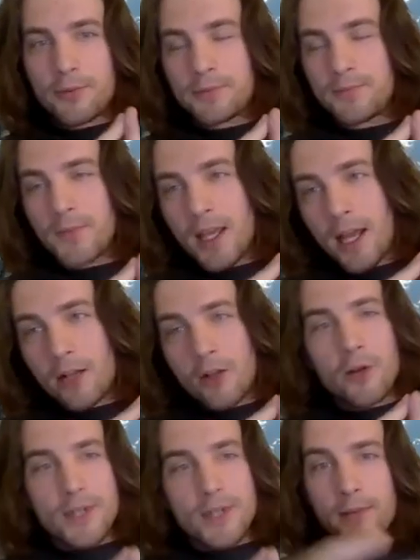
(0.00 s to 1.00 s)
along with
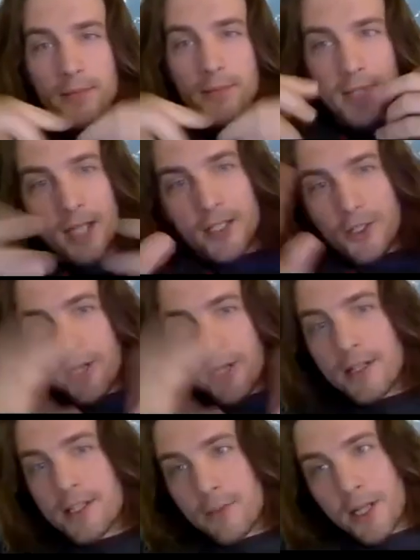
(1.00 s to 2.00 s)
some non-degenerate
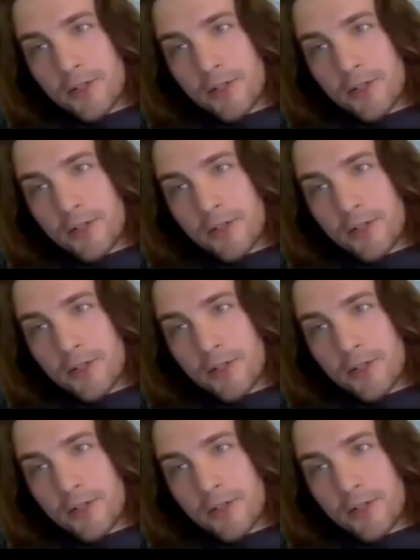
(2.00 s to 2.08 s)
symmetric